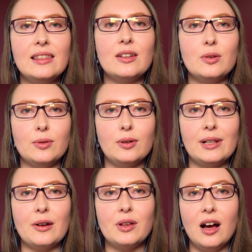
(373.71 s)
the Google
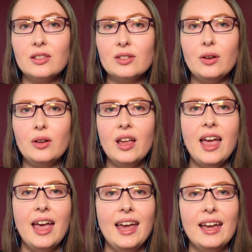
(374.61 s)
Cloud Console
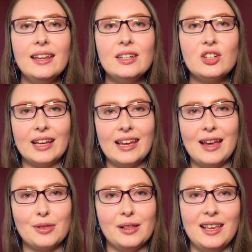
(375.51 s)
and checking
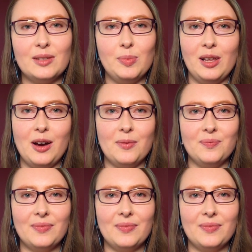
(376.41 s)
out the links below.